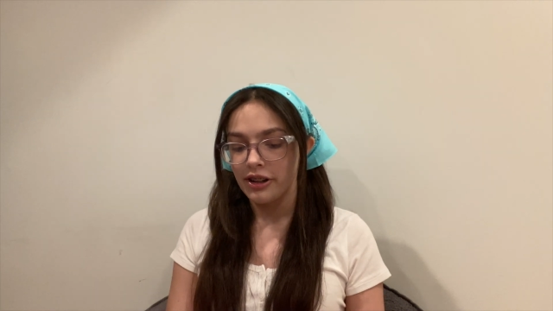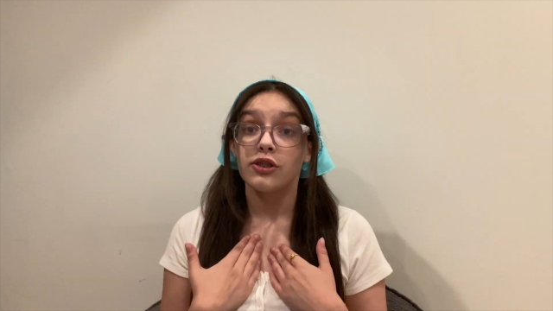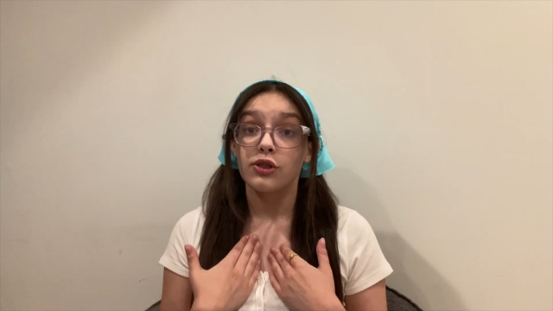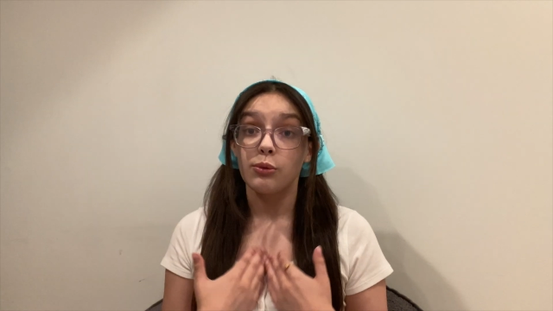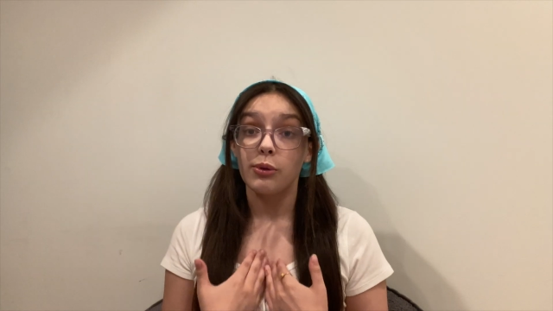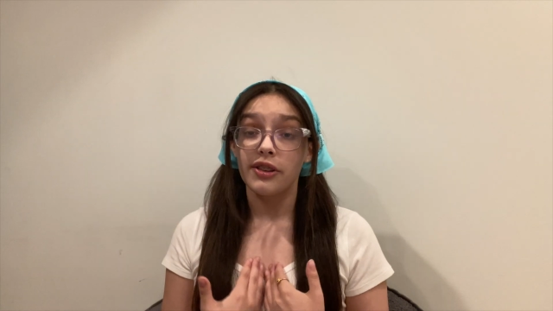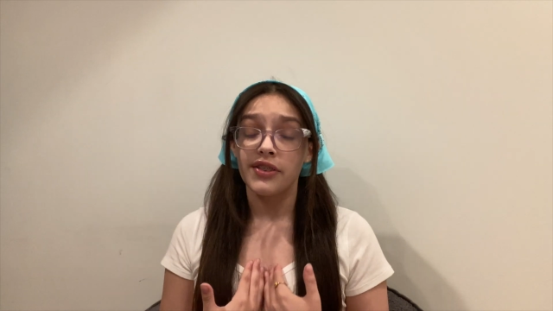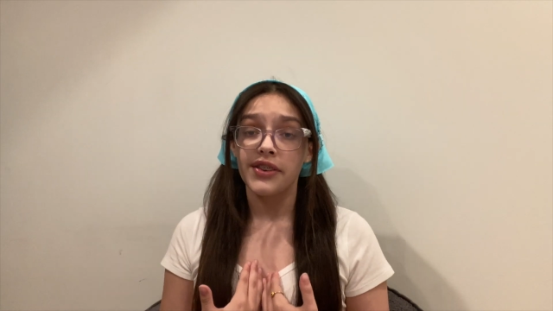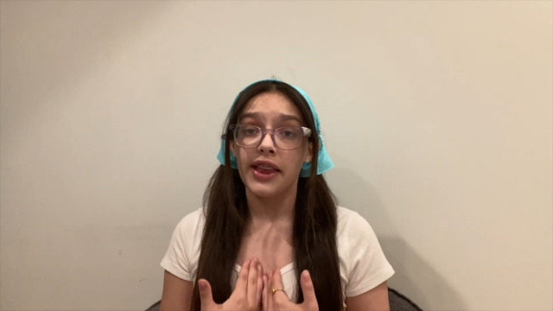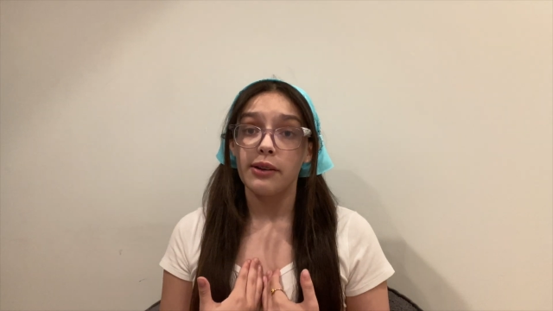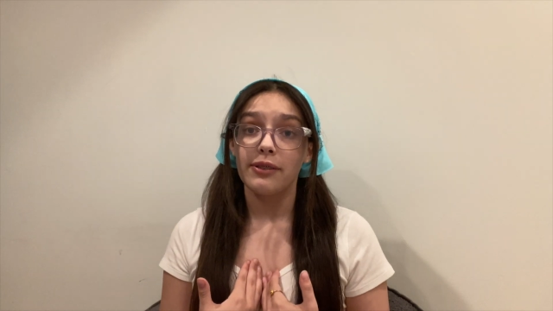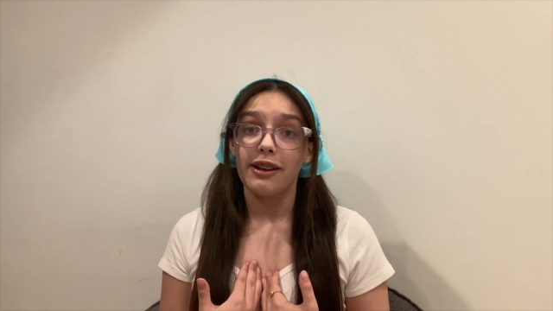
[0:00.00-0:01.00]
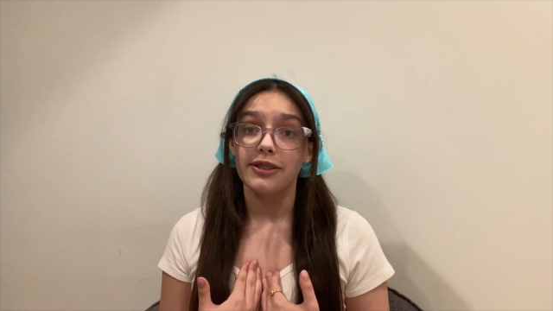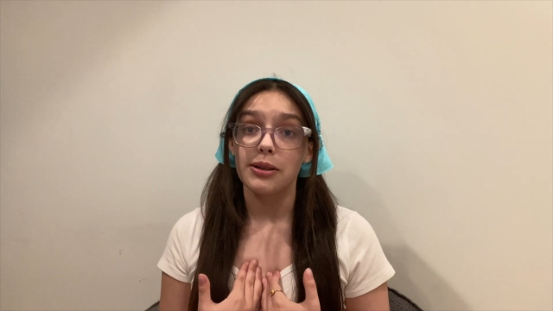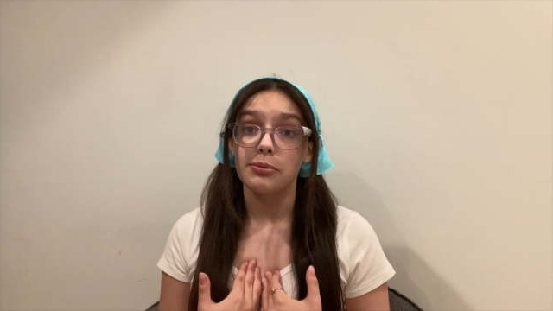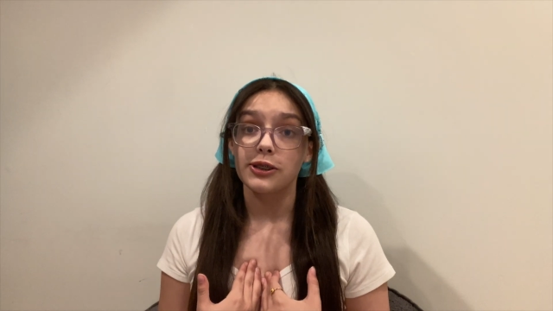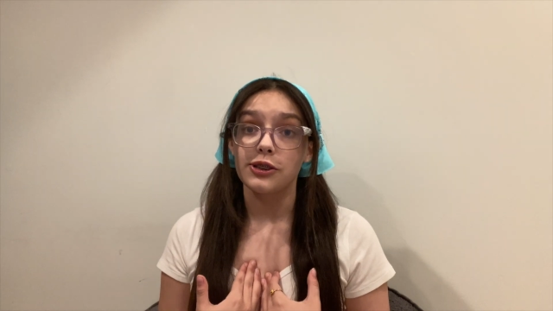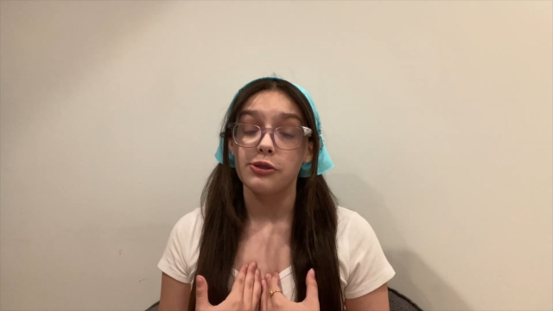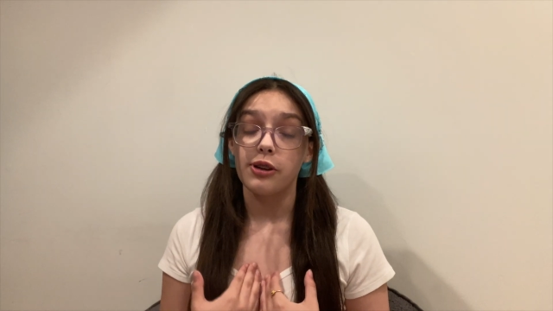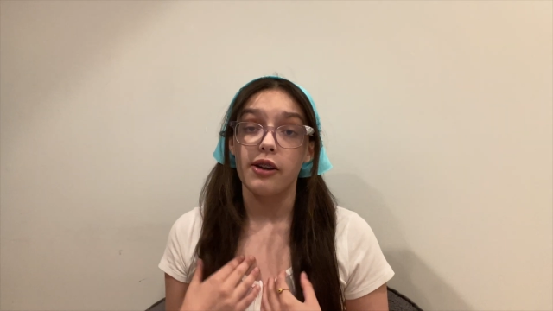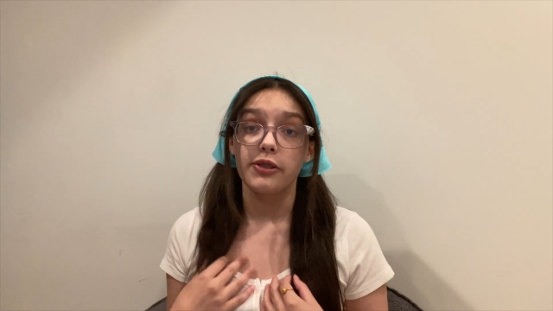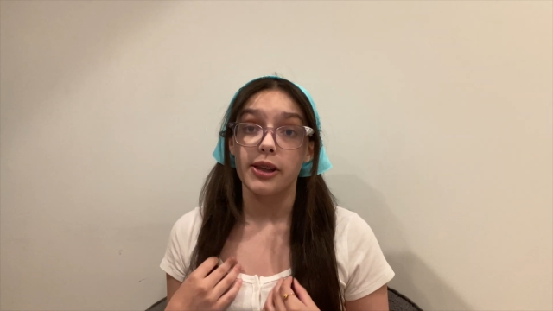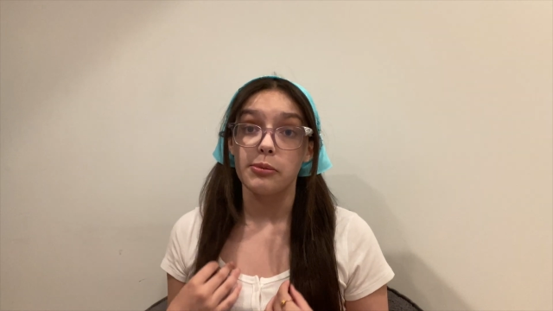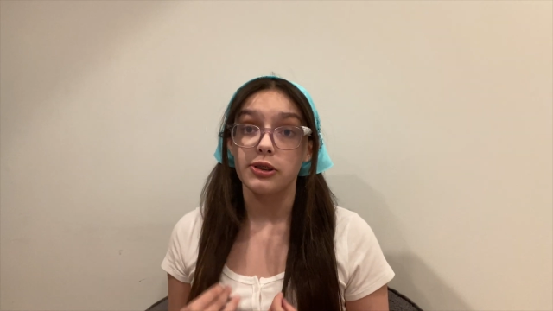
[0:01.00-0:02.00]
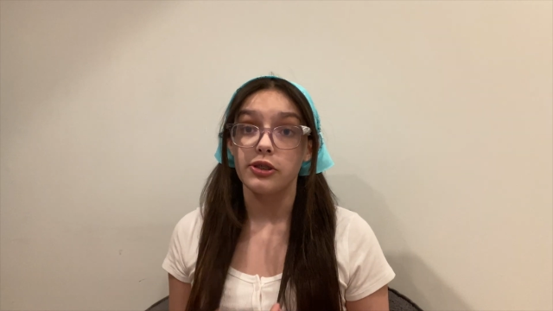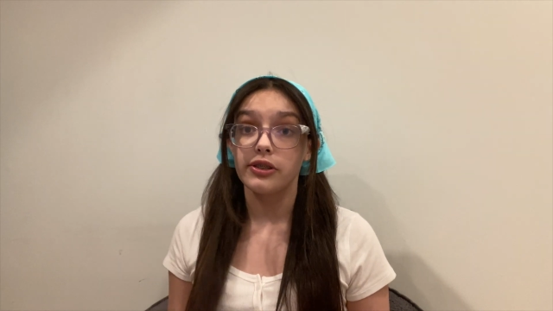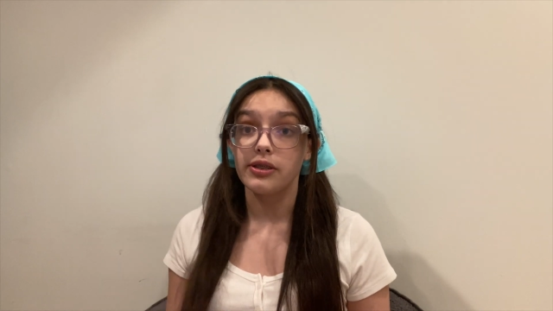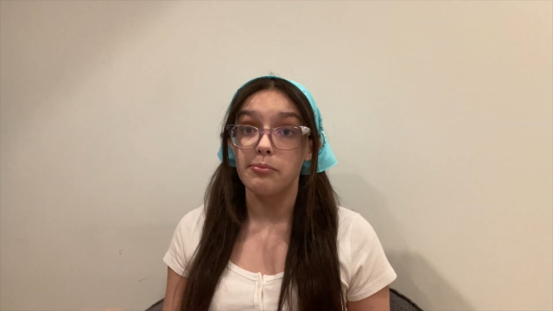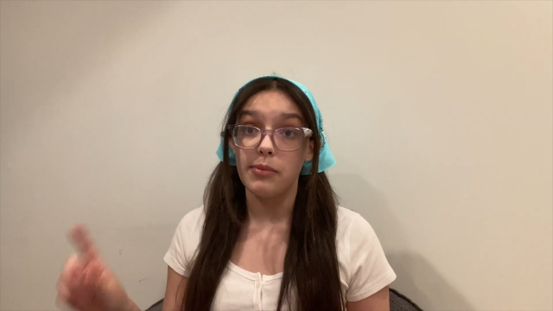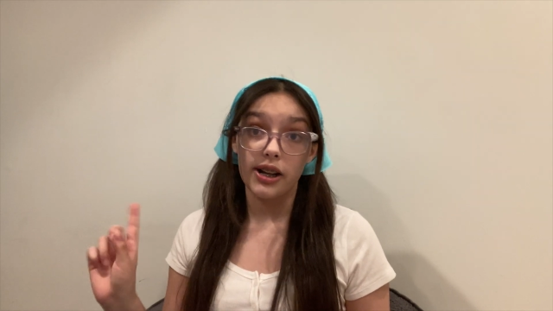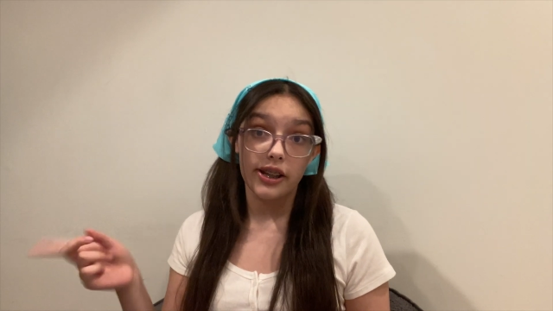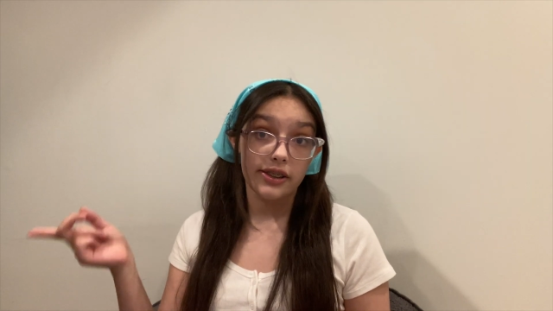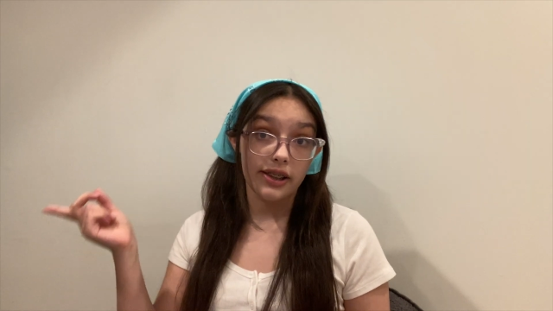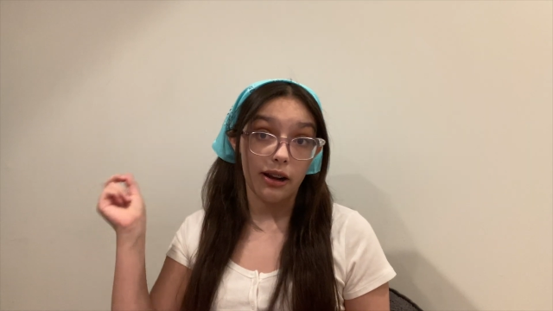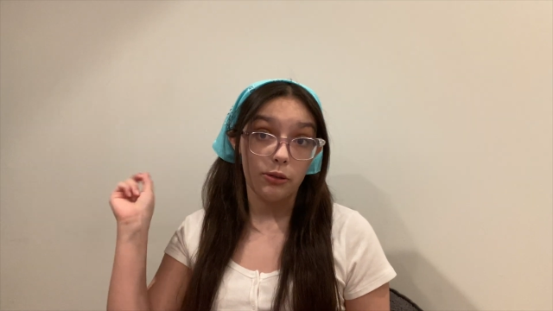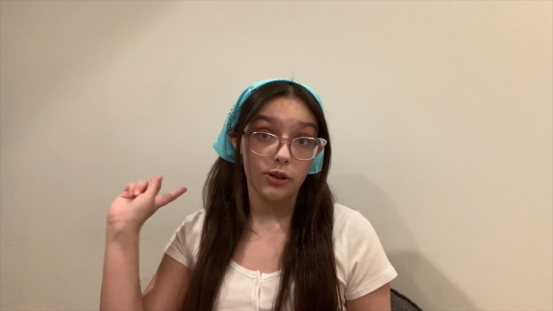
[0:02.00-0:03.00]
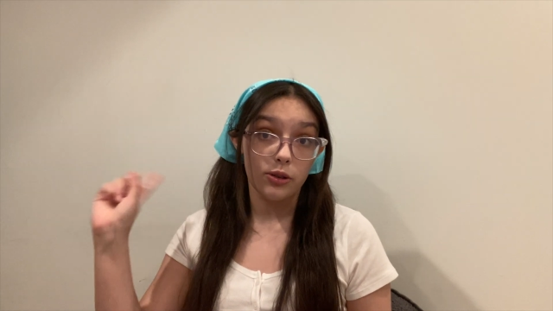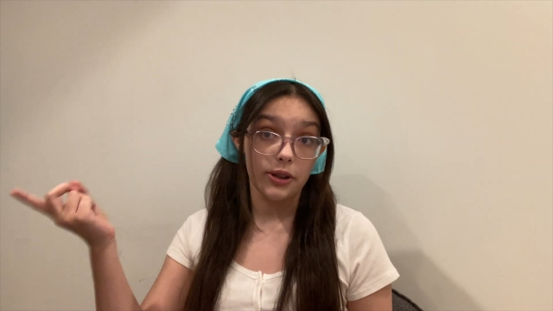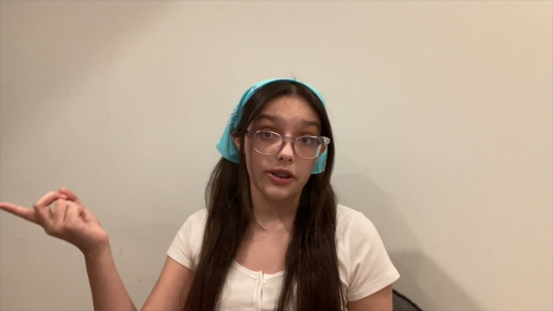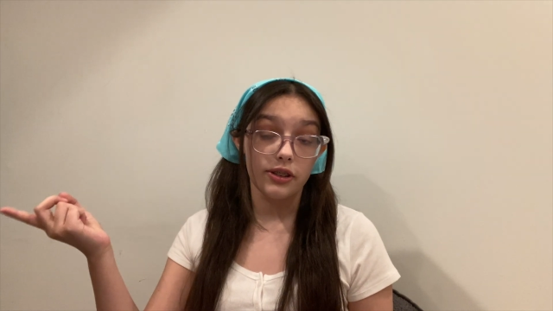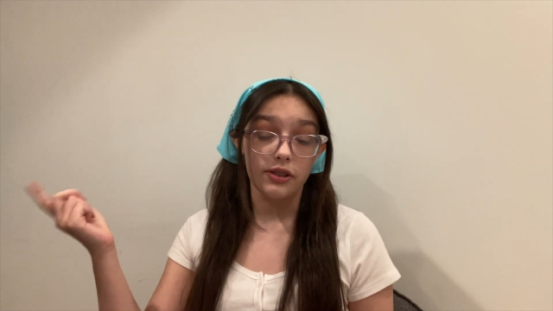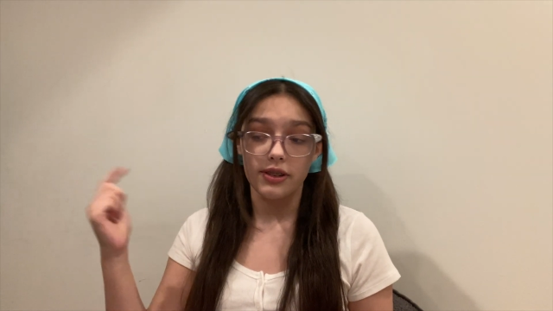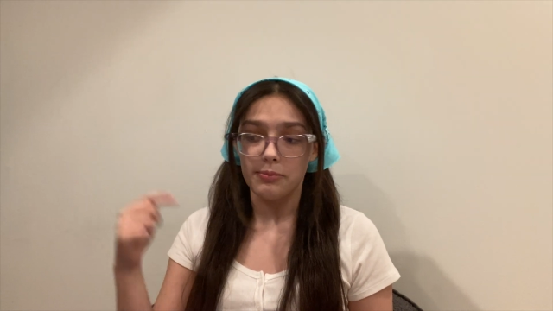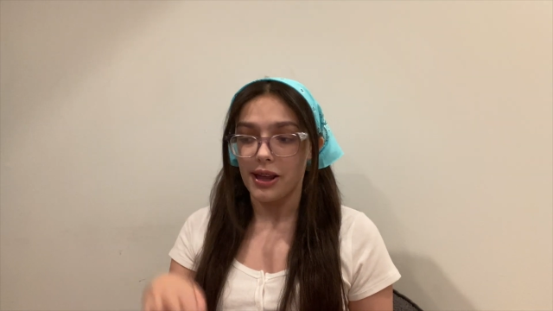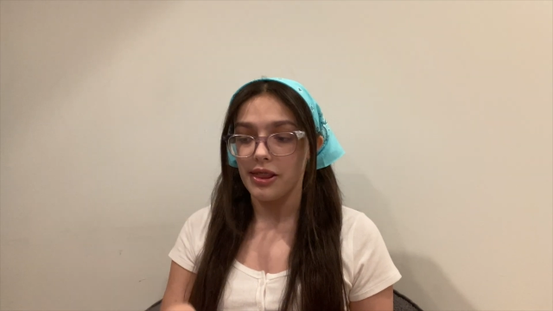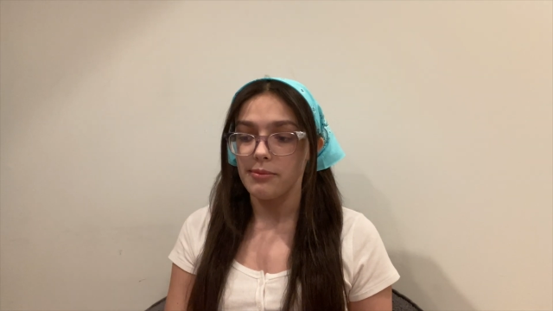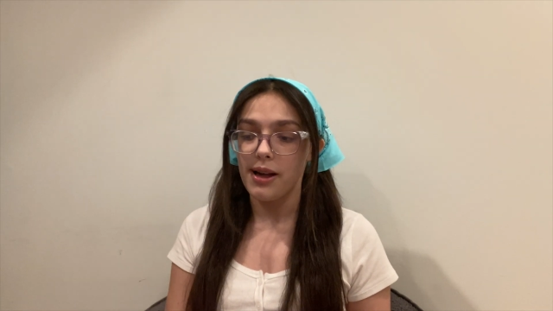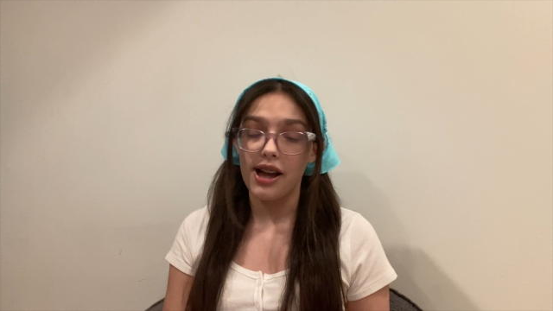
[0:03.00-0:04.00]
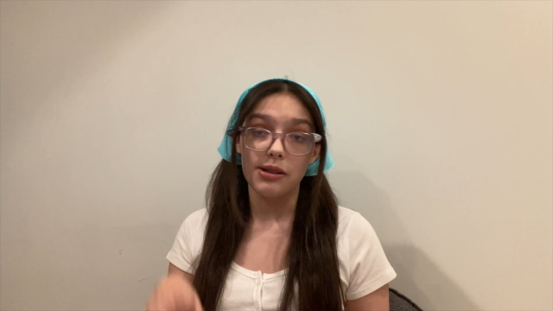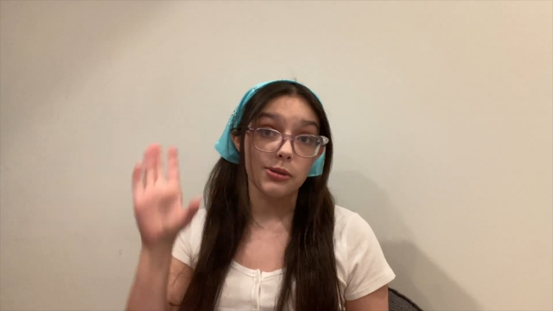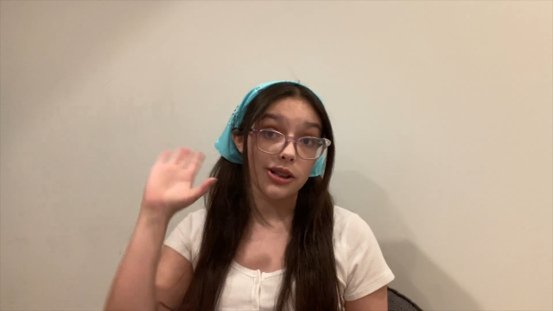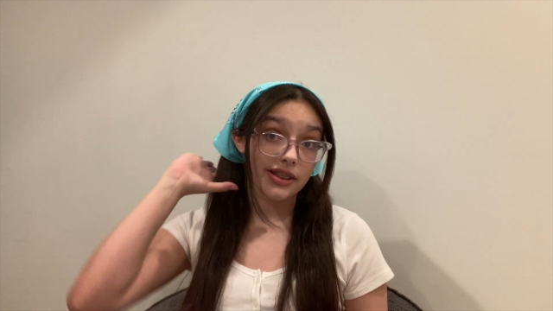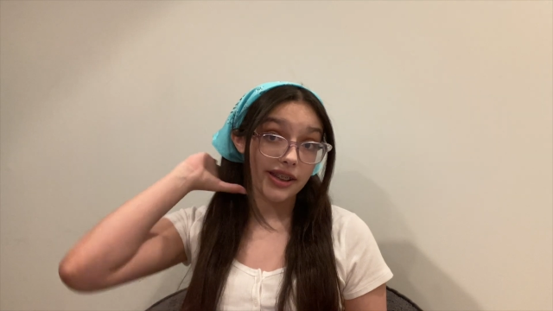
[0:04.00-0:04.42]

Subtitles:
So what I was able to do, I was able to use the money that I was going to use to buy the MacBook